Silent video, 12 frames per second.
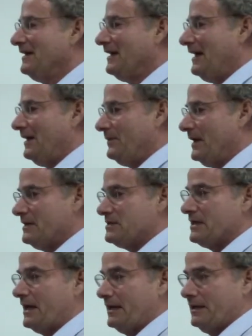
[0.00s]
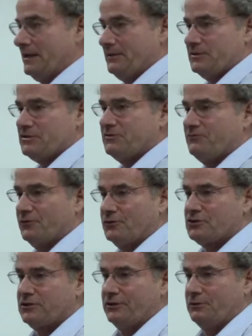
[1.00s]
and they said, and this is
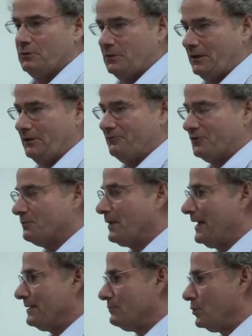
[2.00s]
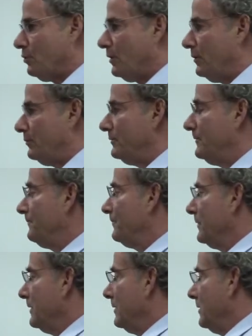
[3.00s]
virtually a verbatim quote,
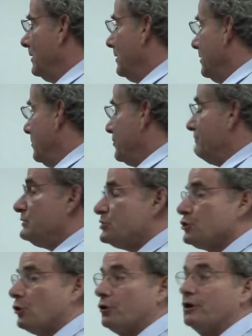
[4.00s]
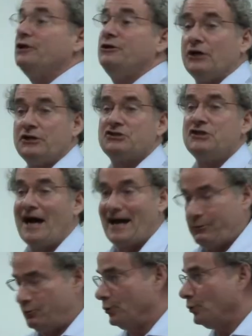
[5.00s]
the majority does
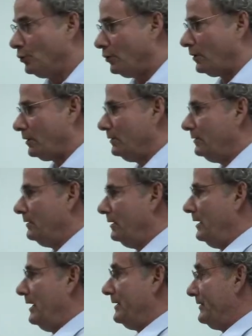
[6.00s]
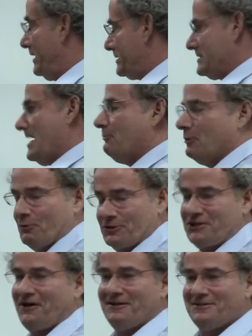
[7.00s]
not rule. And that's not what we're
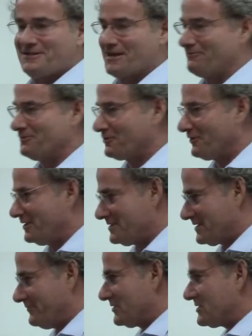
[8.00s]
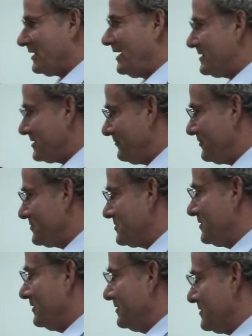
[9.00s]
taught in 7th grade civics class, if there
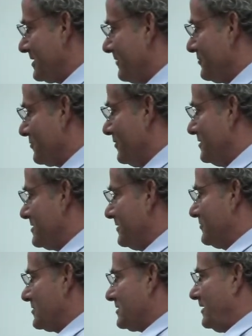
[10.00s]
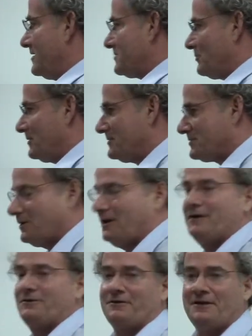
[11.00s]
still is 7th grade civics class being
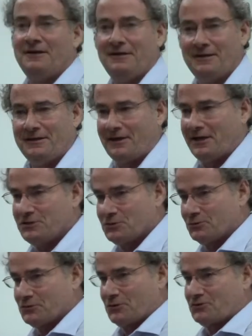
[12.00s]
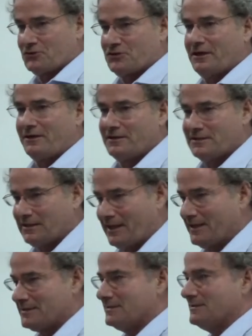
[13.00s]
taught, or in high school social studies
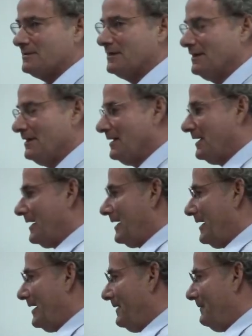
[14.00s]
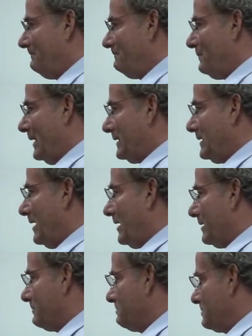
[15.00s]
classes. But
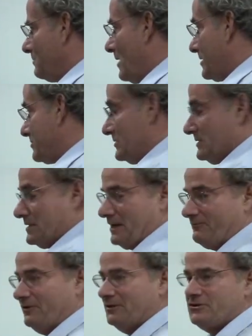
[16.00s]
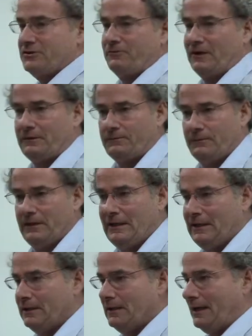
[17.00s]
our democracy is not functioning well.
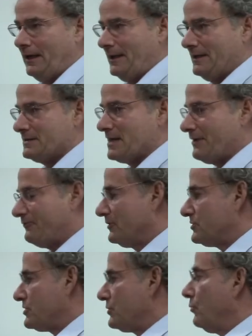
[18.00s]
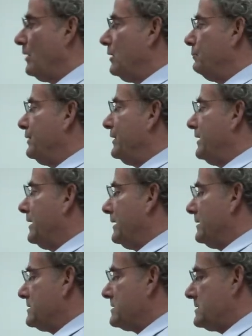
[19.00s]
It's not functioning well
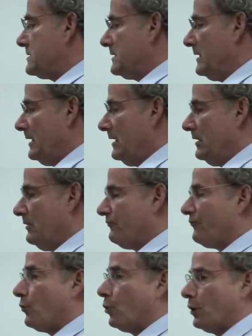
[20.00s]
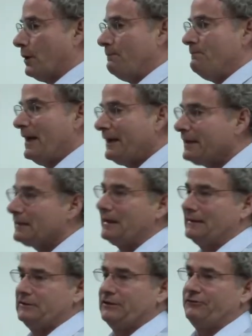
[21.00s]
because for many
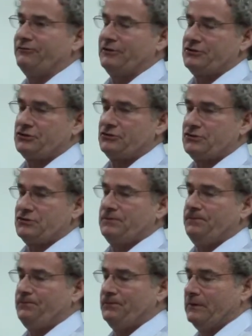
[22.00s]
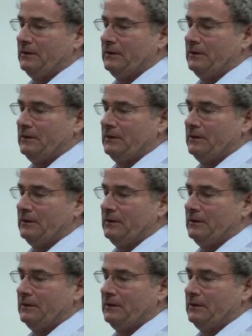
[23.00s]
elected officials,